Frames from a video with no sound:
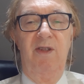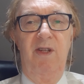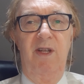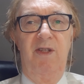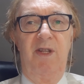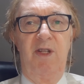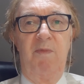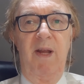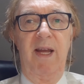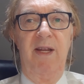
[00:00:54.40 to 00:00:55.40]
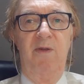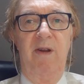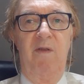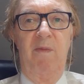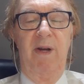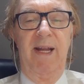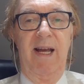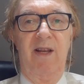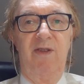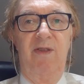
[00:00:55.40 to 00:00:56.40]
is displayed to everybody
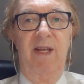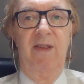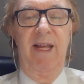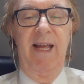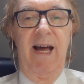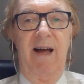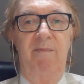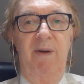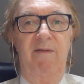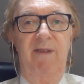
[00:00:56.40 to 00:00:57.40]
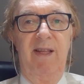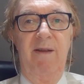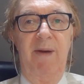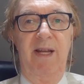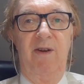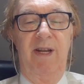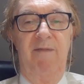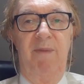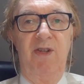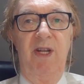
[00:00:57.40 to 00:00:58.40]
else that they are, but in fact they may not
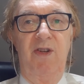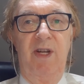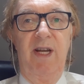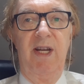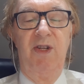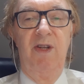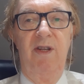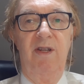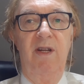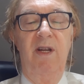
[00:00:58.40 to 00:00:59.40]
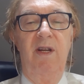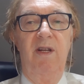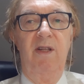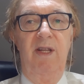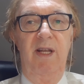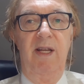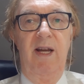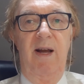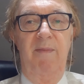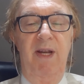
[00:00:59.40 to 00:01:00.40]
have much education. The
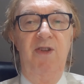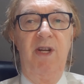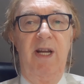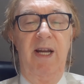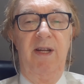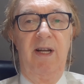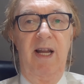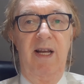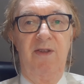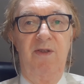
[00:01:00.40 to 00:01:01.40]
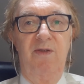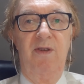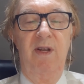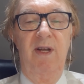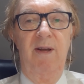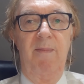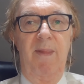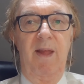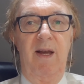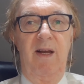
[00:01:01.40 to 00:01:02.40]
educated classes
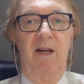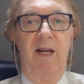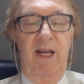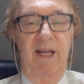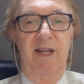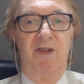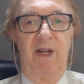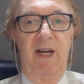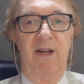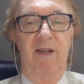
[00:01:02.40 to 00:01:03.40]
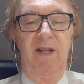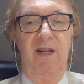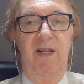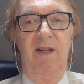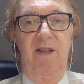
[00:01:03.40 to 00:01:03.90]
are educated, and then